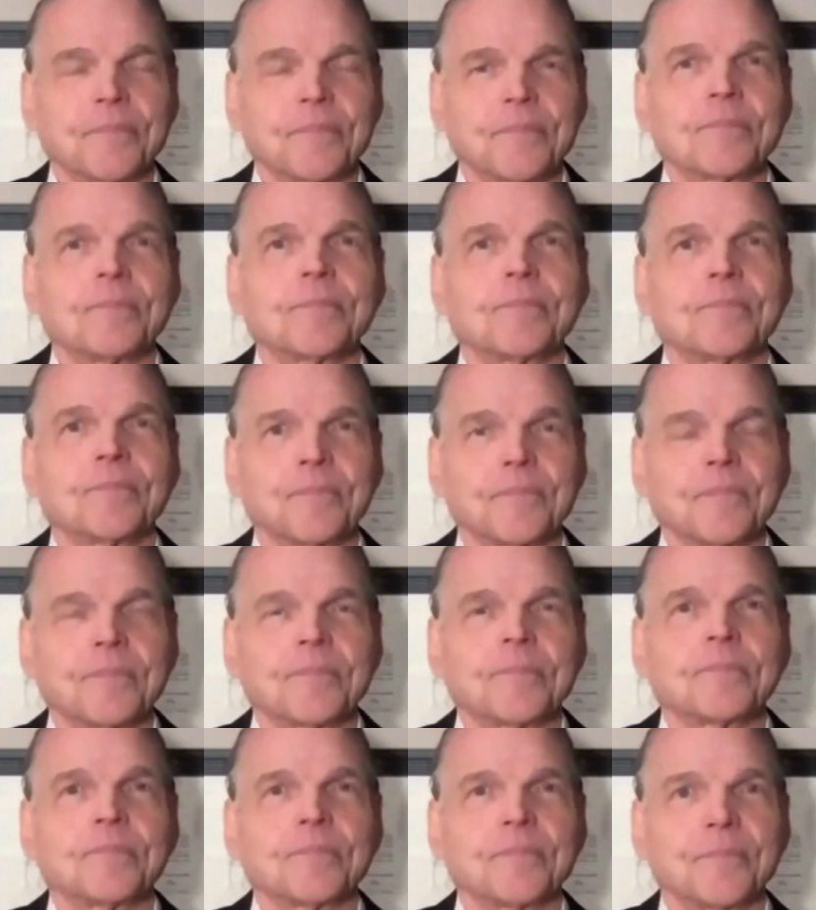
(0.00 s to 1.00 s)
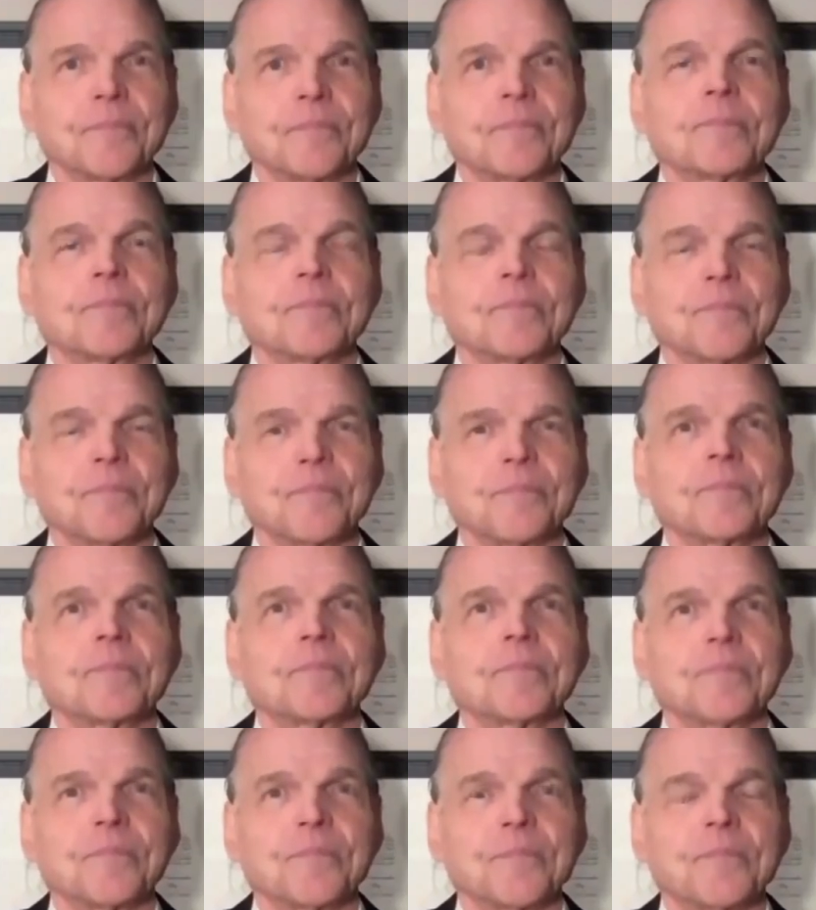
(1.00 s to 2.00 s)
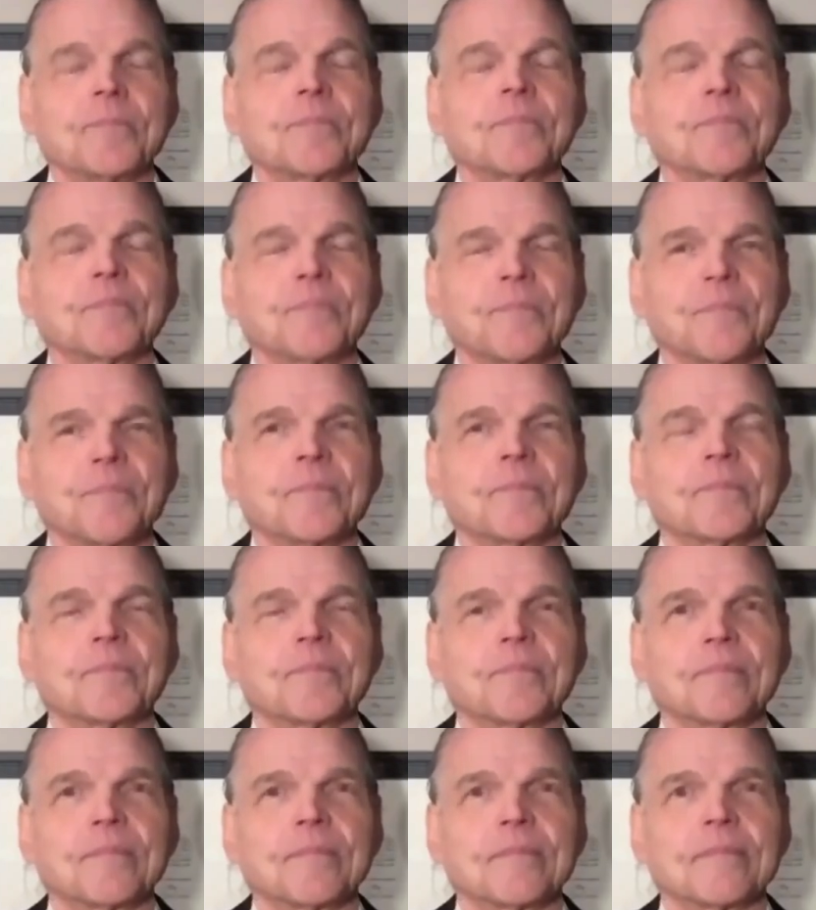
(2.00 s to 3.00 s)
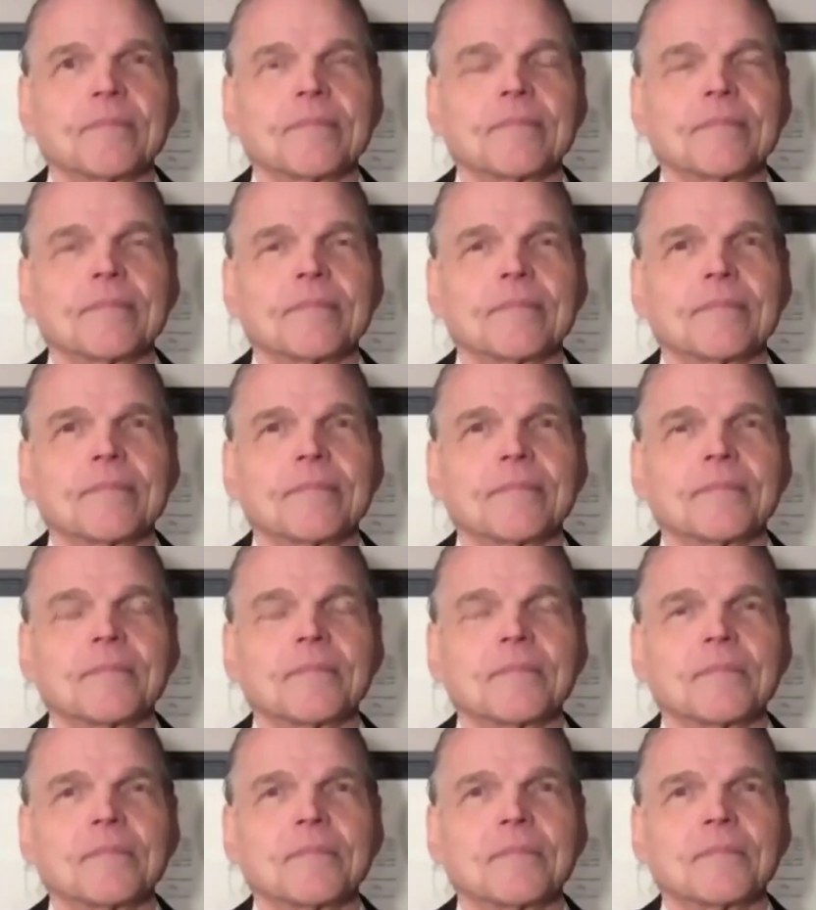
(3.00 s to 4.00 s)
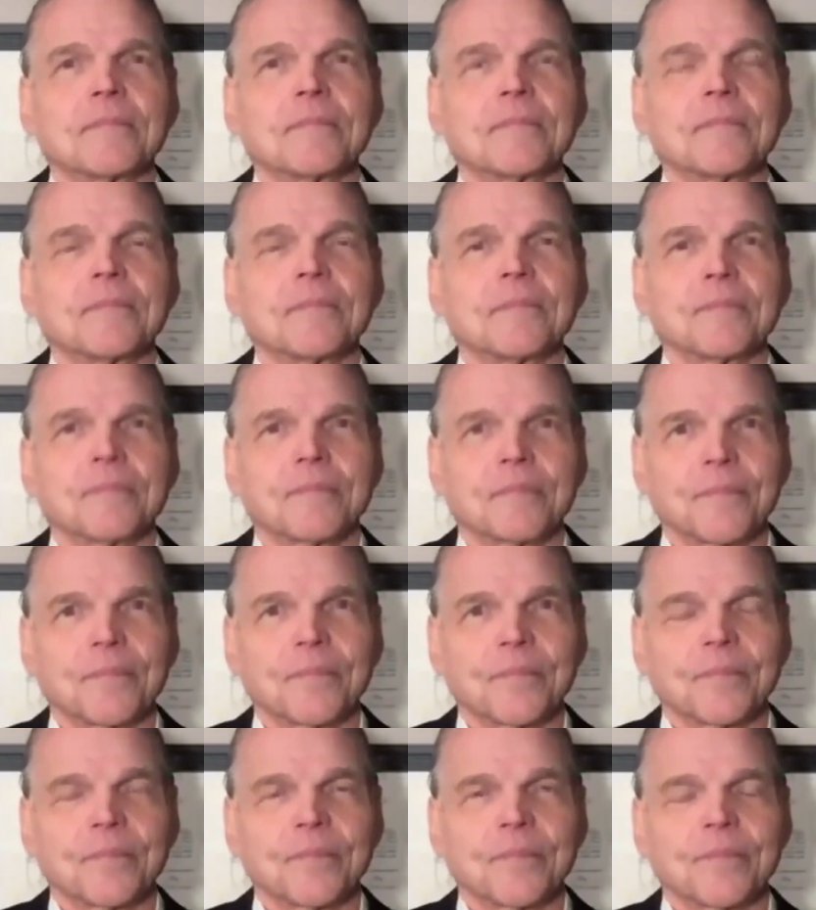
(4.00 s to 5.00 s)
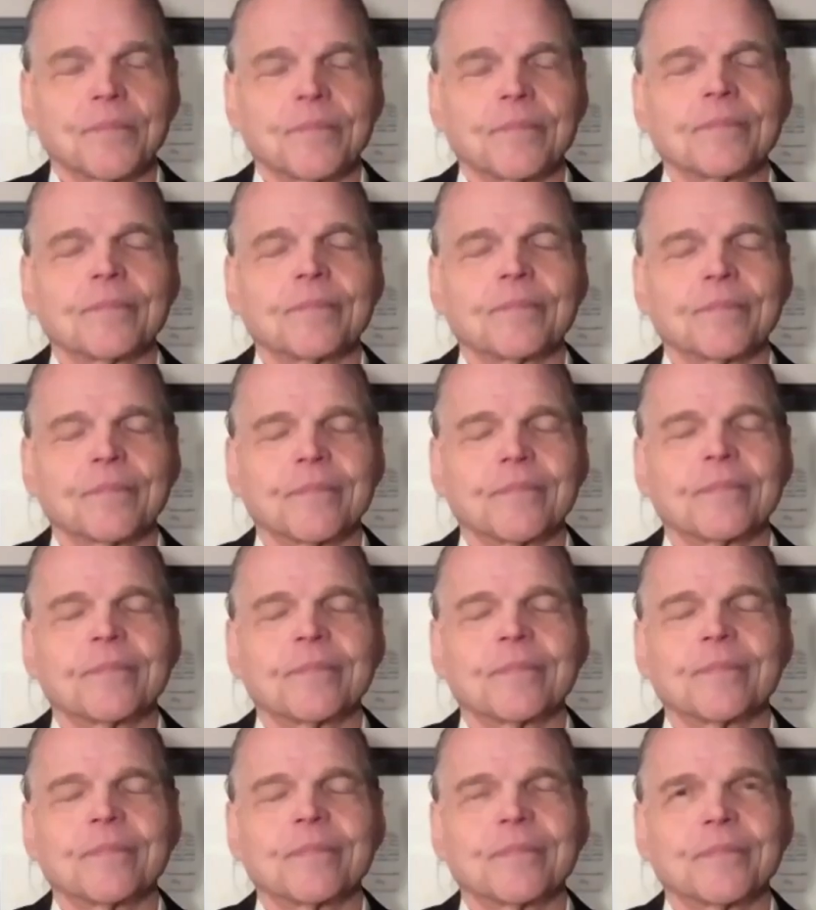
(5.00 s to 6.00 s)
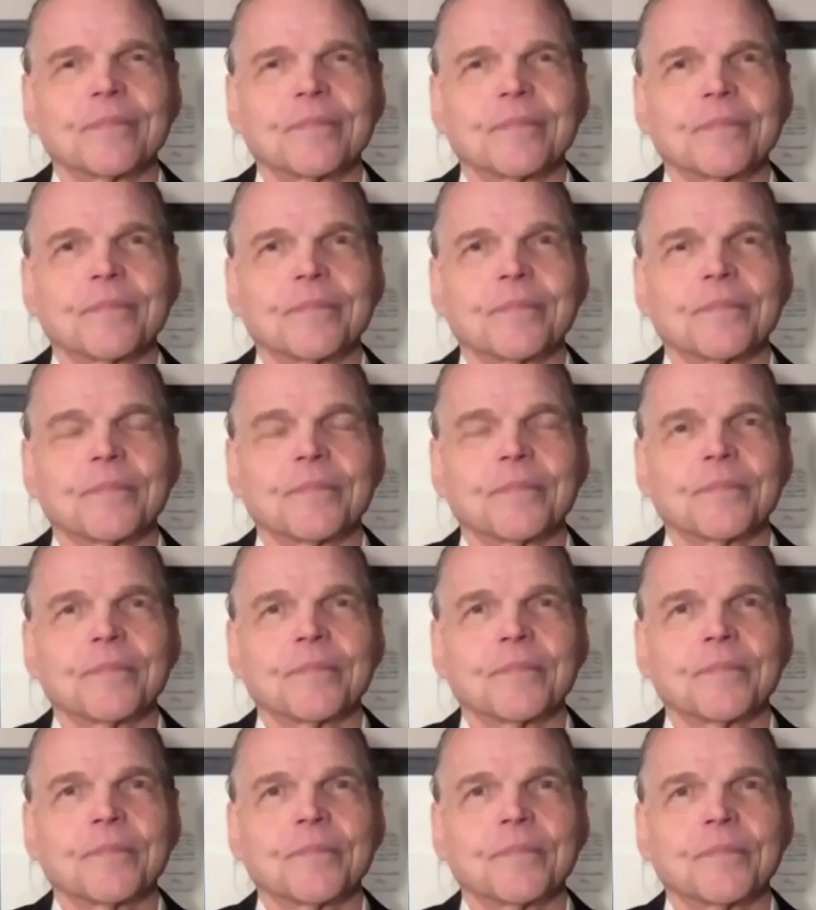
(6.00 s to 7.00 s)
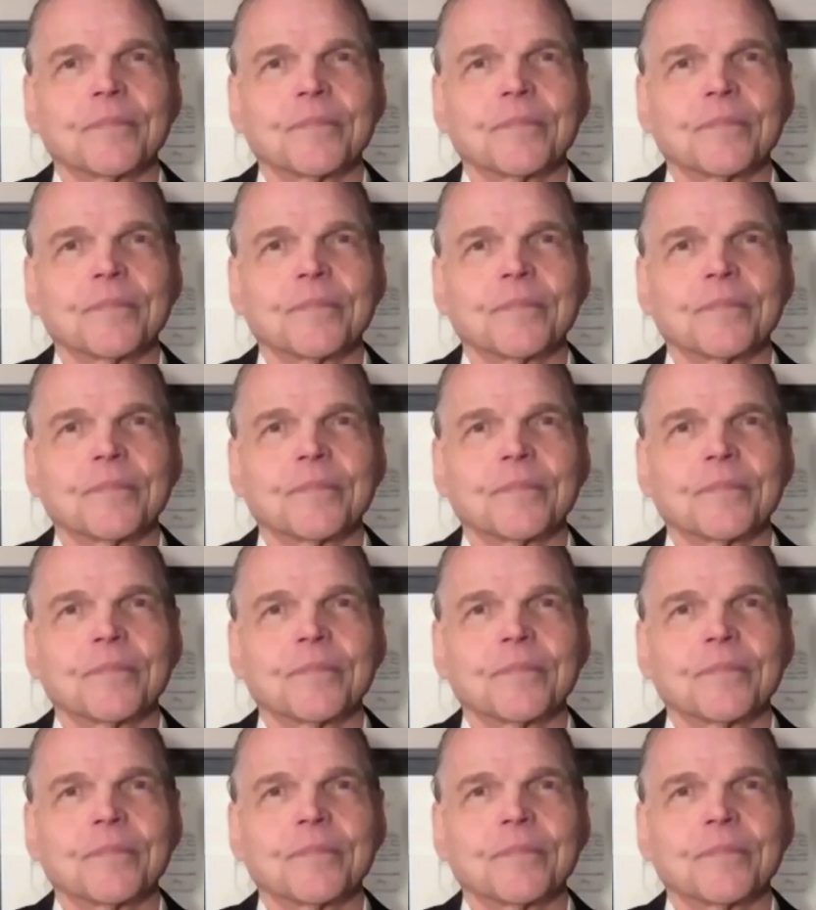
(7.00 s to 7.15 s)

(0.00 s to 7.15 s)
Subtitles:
This person isn't speaking.